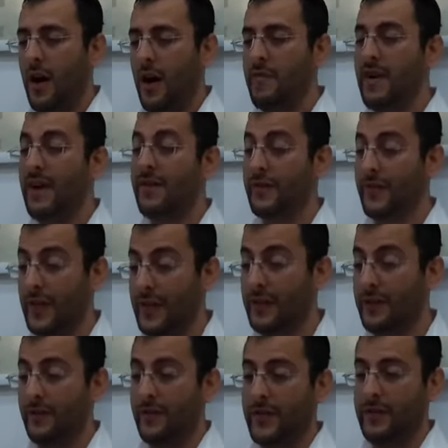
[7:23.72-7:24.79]
Omar
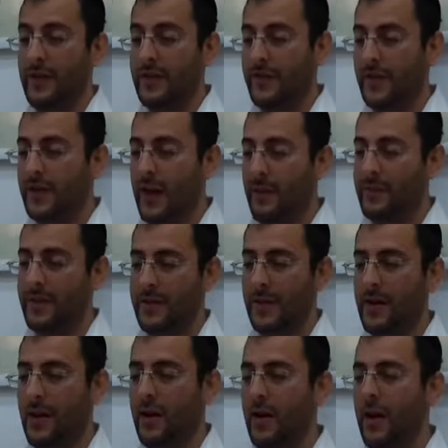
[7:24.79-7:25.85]
Zvid, so Rav Zvid comes to
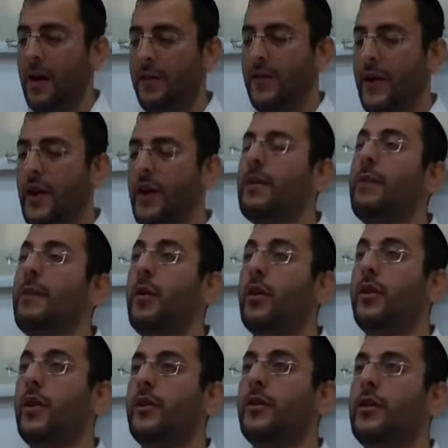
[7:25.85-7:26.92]
say no. Hava ha
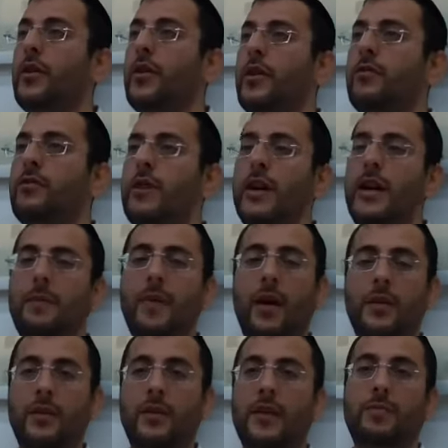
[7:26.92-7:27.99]
Rabbonon. Really,
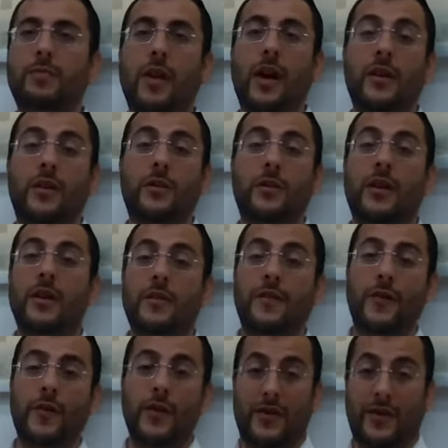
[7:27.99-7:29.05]
both of these Brisas, we're
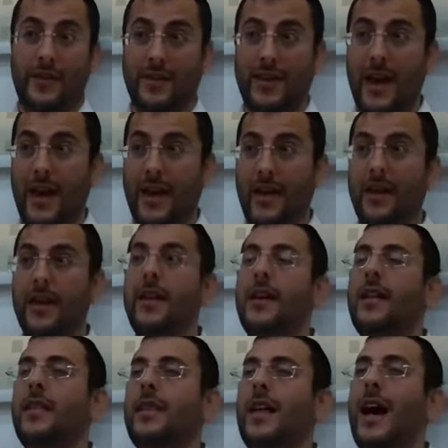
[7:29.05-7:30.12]
not forced to say
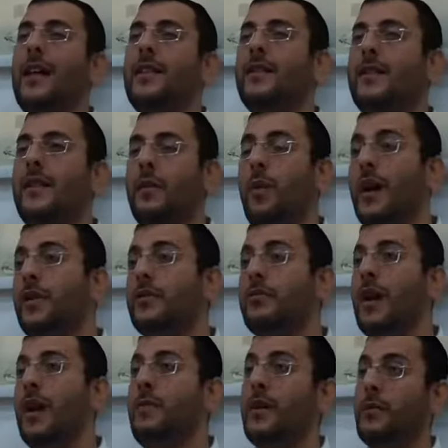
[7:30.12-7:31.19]
that they're one's
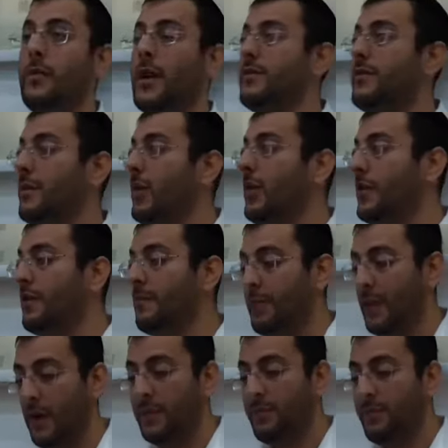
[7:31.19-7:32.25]
Rebbe and one's Rabbanon.
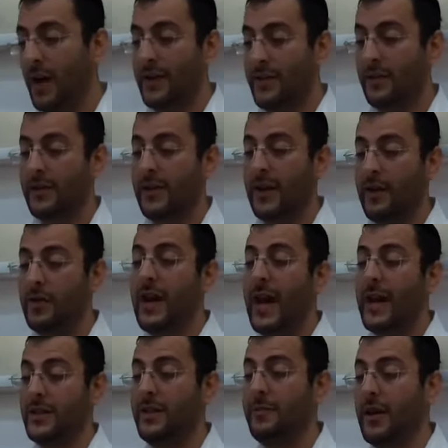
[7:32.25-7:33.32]
Both brises could
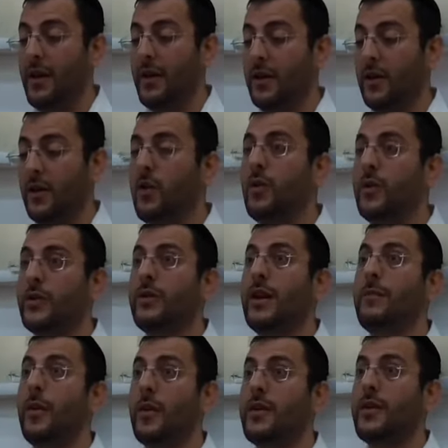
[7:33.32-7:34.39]
actually be going according to
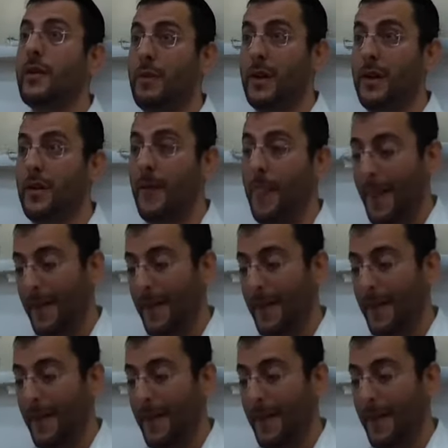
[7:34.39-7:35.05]
Rabbonon's opinion.